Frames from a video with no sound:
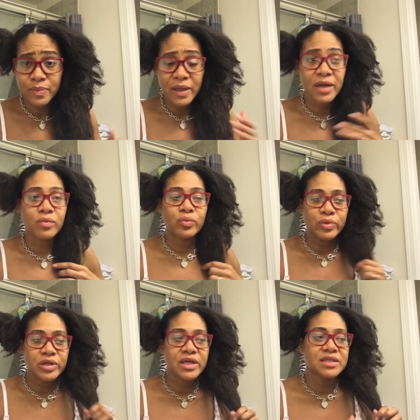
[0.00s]
but it
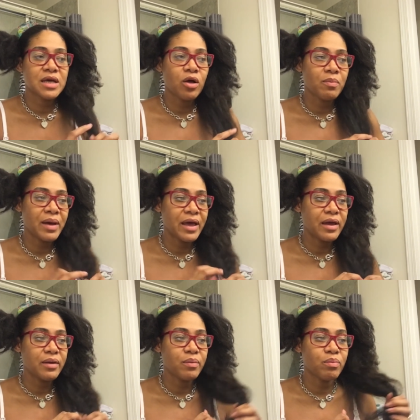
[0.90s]
really has helped
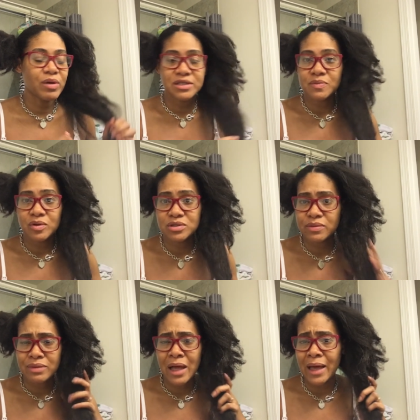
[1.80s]
my breast milk
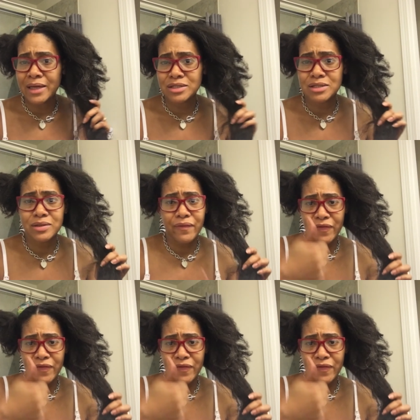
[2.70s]
supply just